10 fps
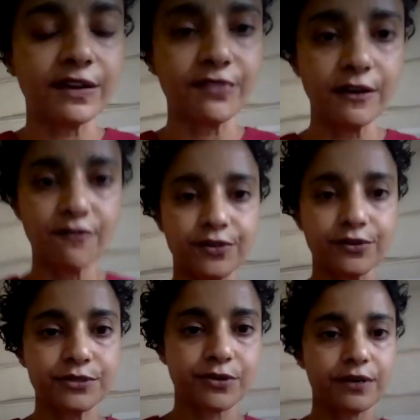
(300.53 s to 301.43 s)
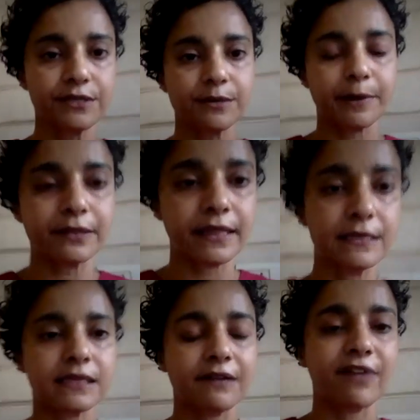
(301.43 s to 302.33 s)
in a few stories about
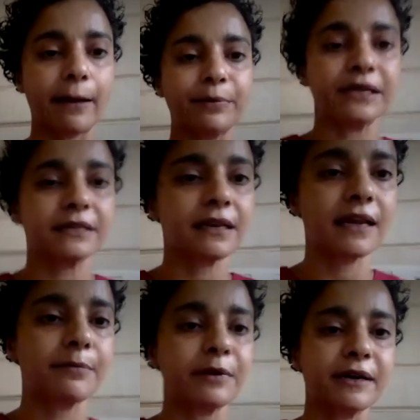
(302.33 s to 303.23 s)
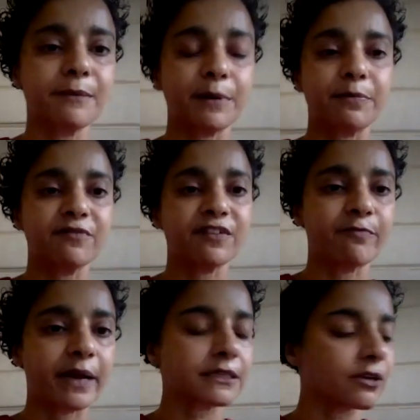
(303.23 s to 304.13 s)
things that have happened in the library, people we've
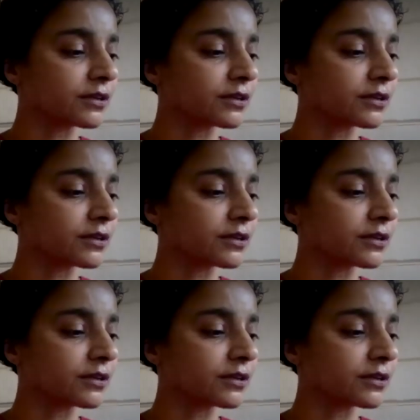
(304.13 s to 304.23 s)
met along